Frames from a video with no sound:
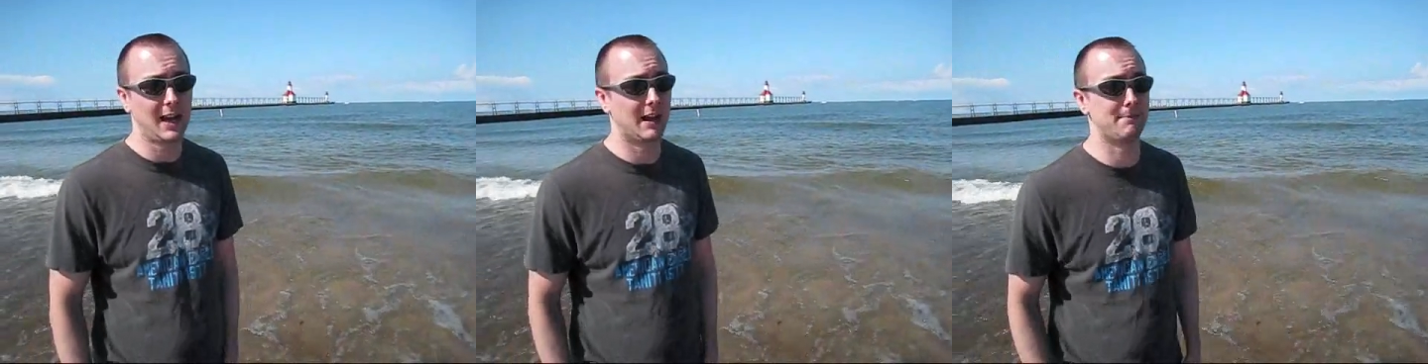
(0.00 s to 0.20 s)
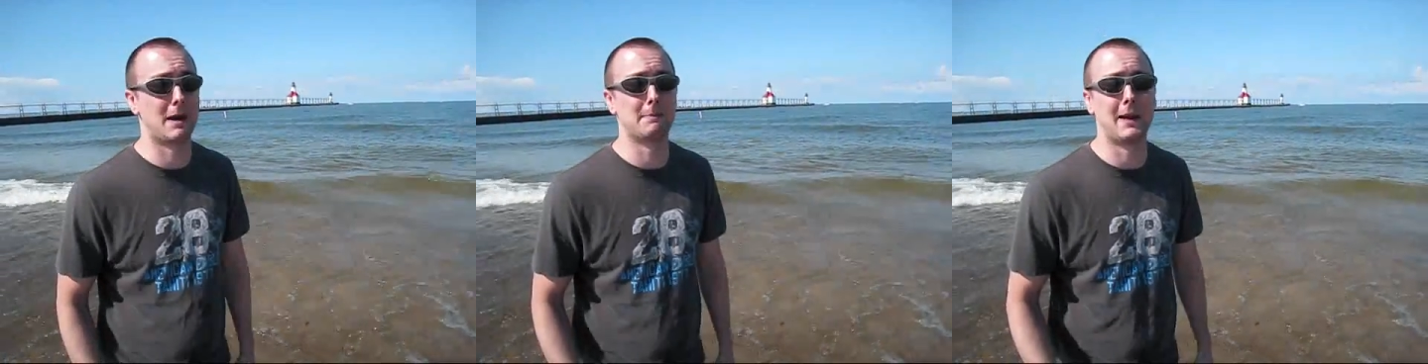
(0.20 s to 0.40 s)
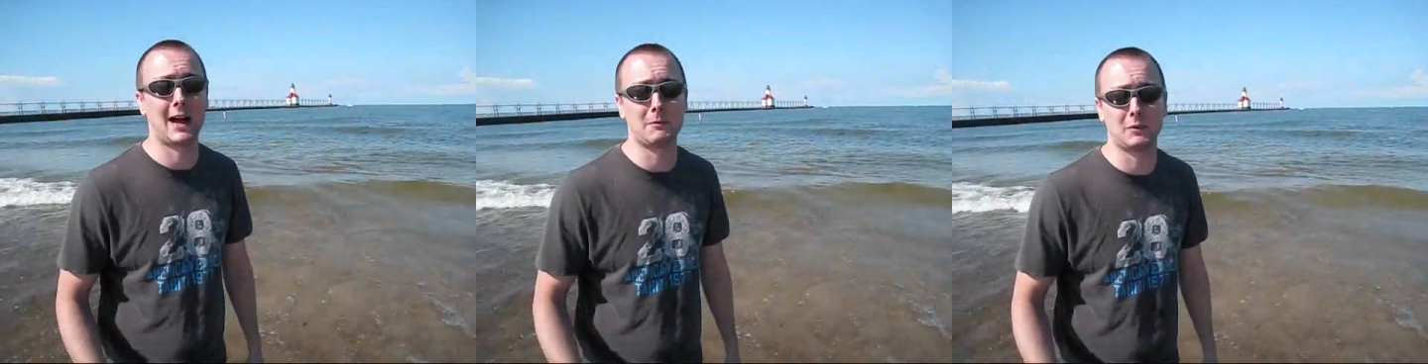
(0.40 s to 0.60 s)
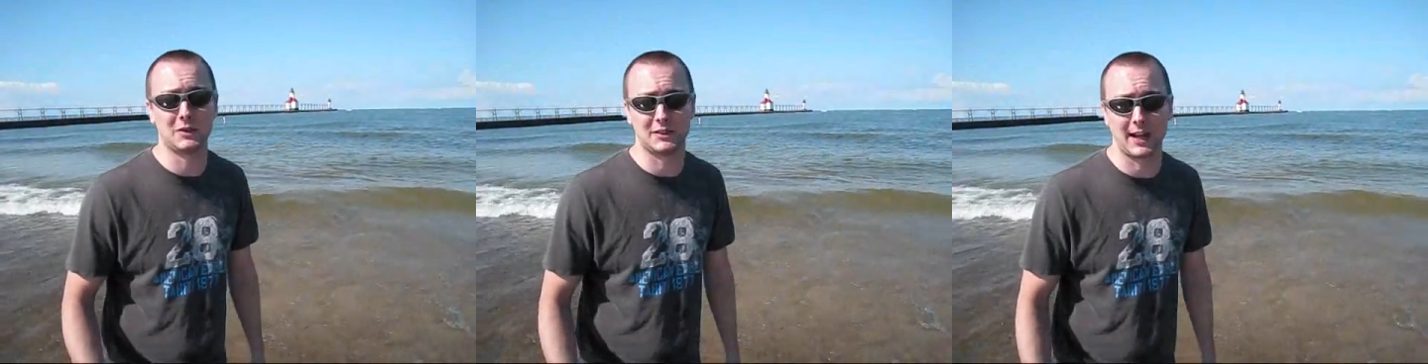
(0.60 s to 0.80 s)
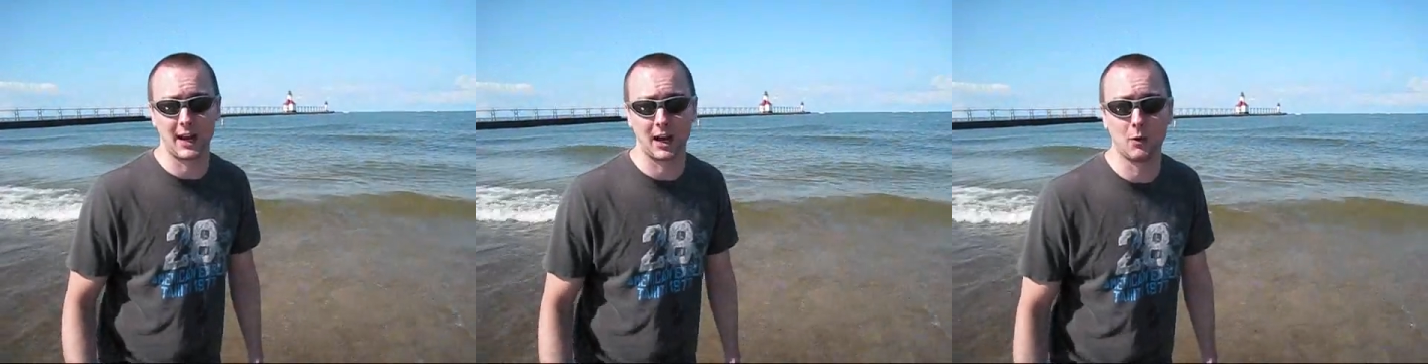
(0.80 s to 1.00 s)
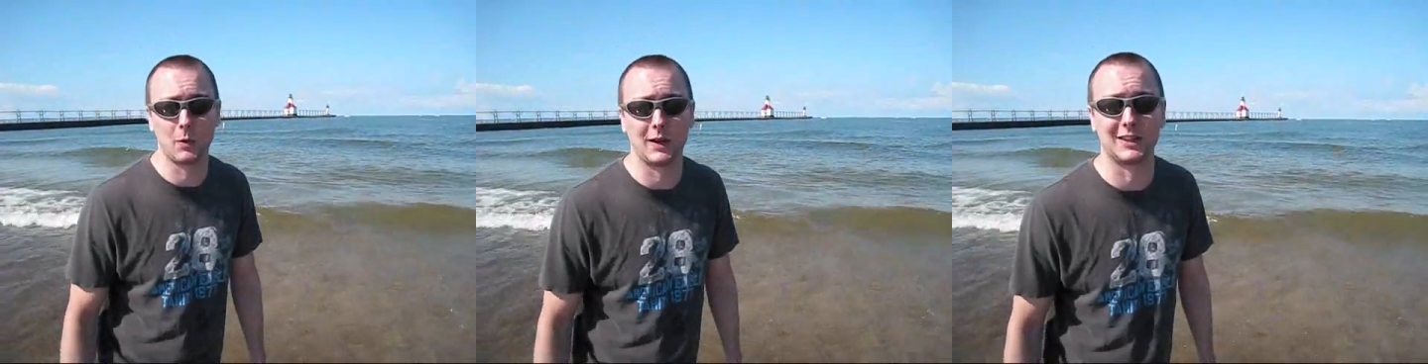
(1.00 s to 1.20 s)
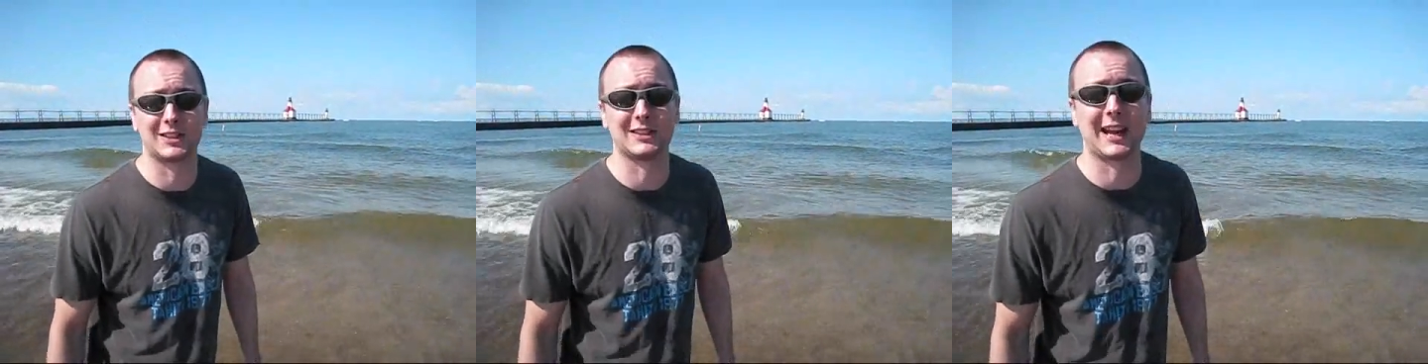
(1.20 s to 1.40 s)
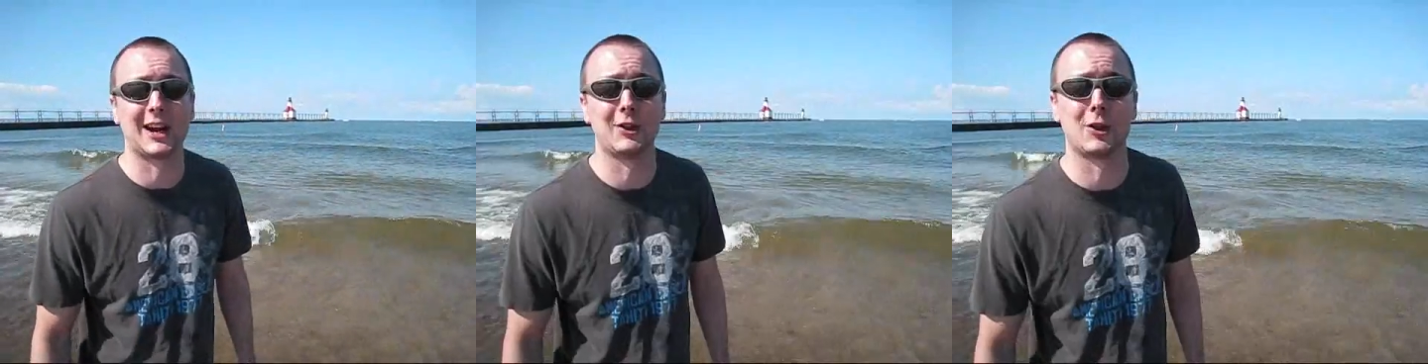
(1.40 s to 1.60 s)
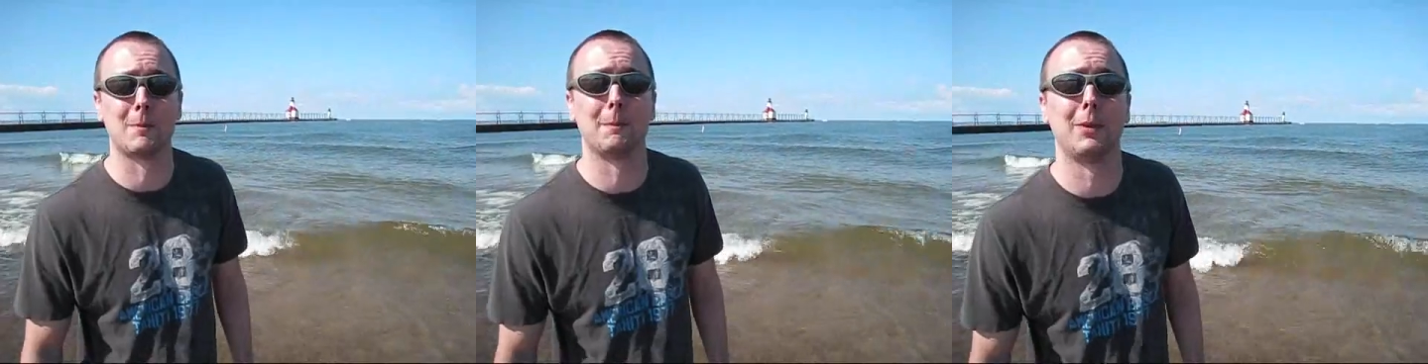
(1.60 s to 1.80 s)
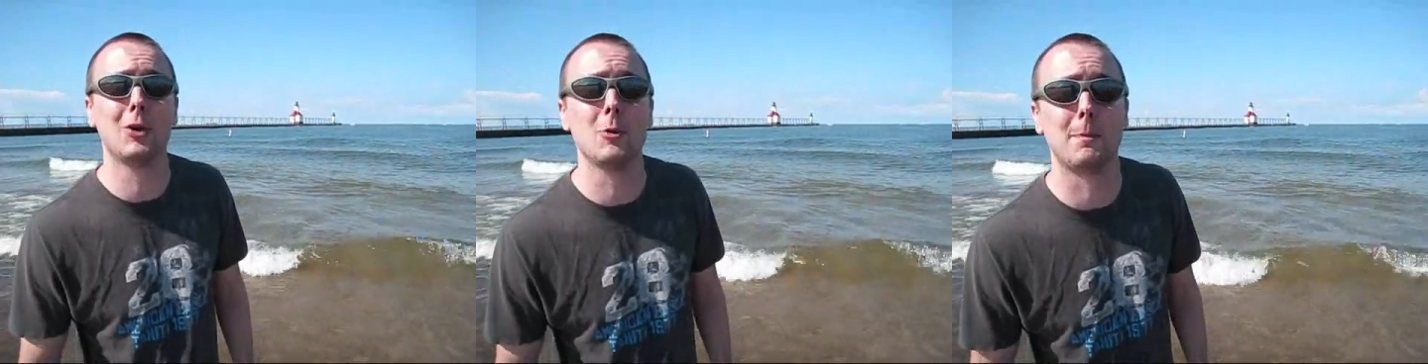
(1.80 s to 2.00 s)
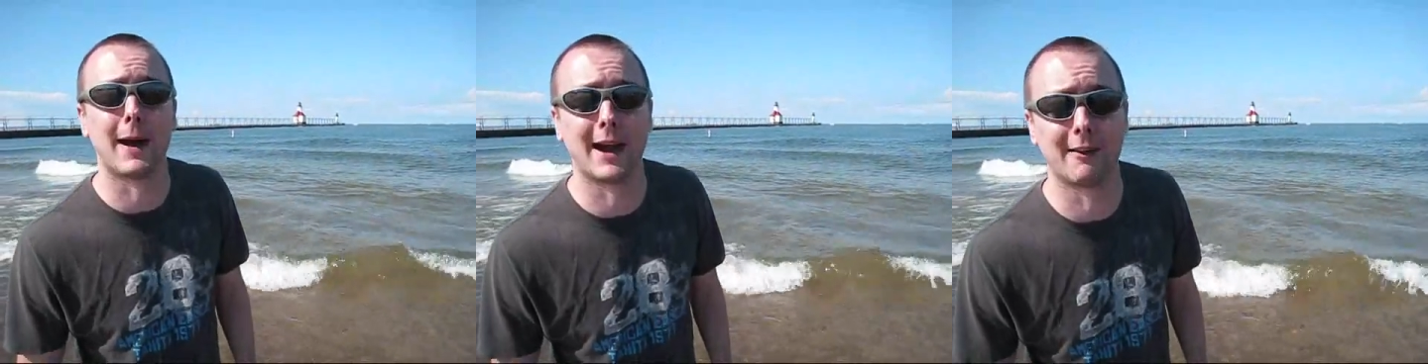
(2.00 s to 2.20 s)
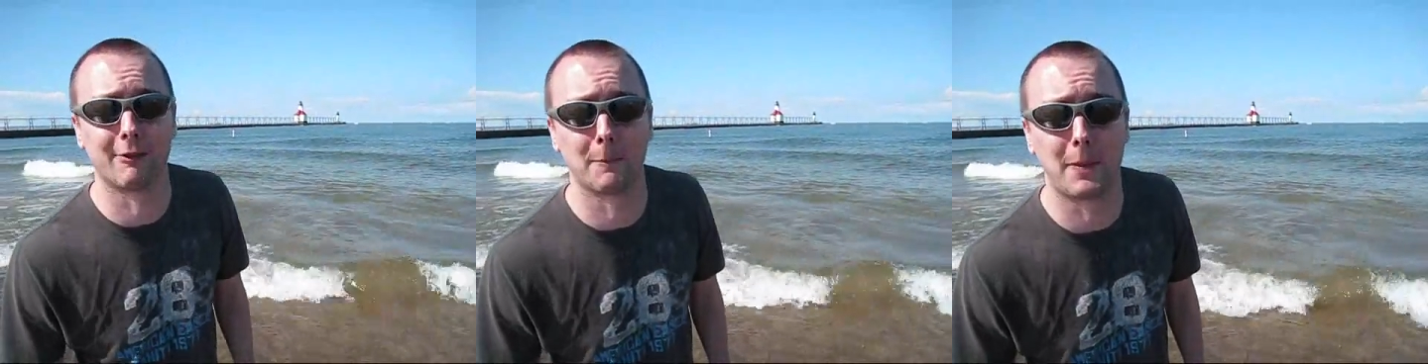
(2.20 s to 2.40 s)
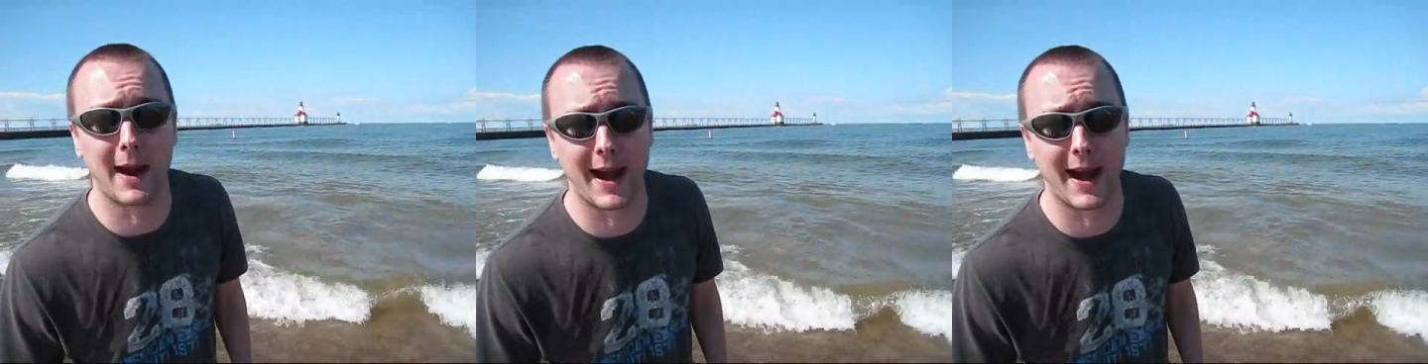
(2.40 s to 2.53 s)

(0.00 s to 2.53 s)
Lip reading: If my mom was there, it would have scared the poop out of her